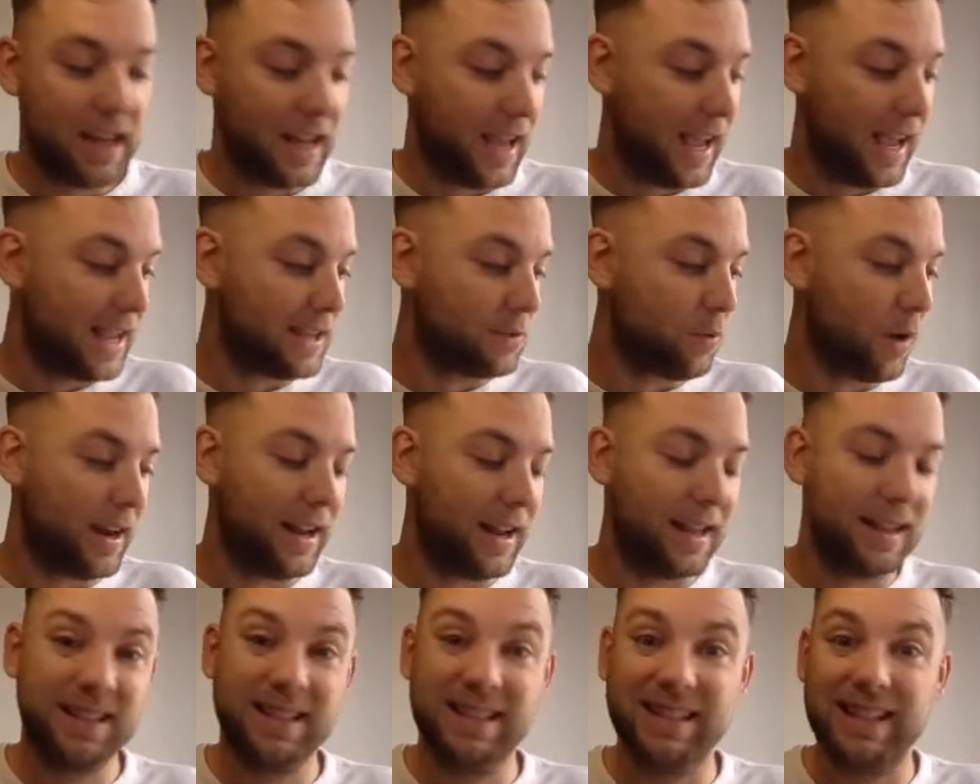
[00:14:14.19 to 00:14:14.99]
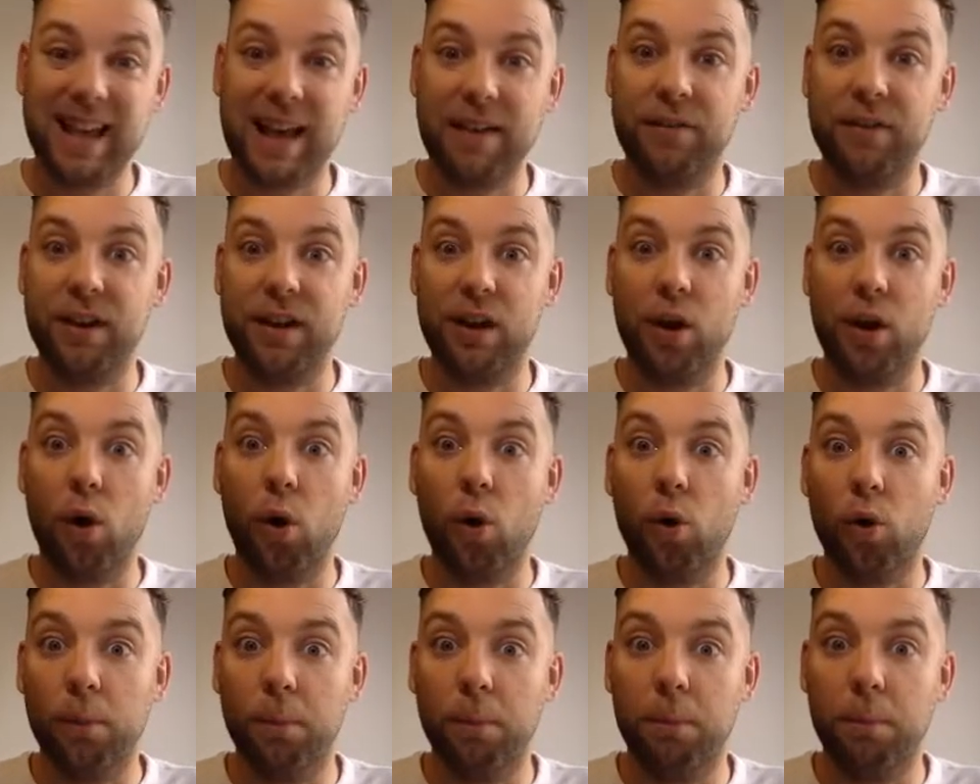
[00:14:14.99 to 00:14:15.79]
is when it's 7
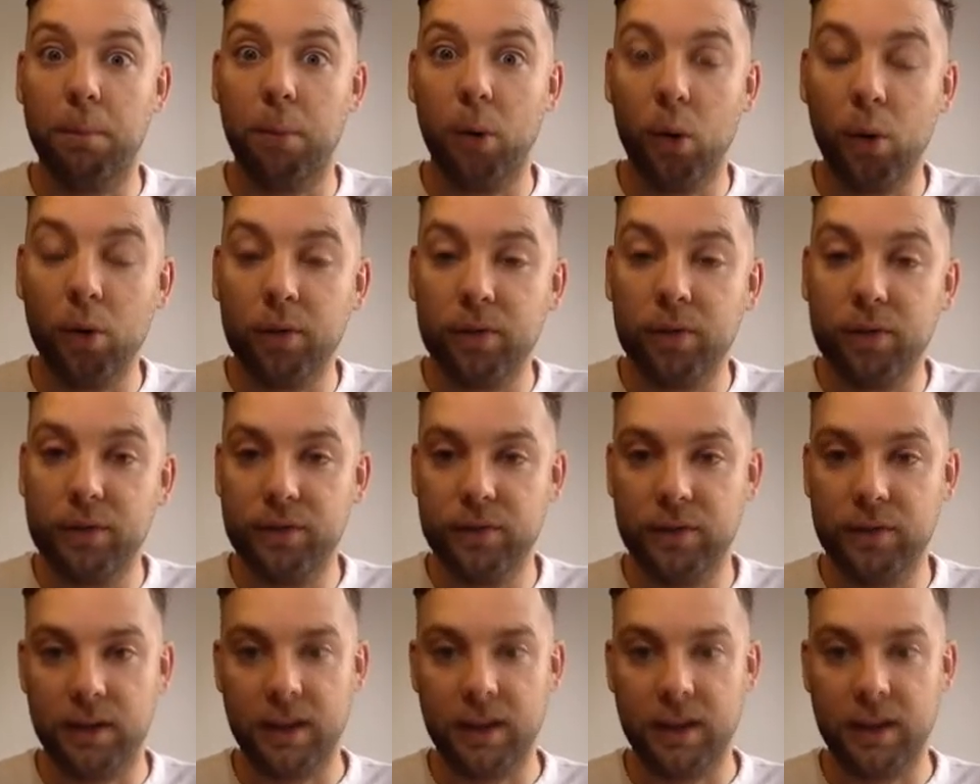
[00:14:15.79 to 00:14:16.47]
or above,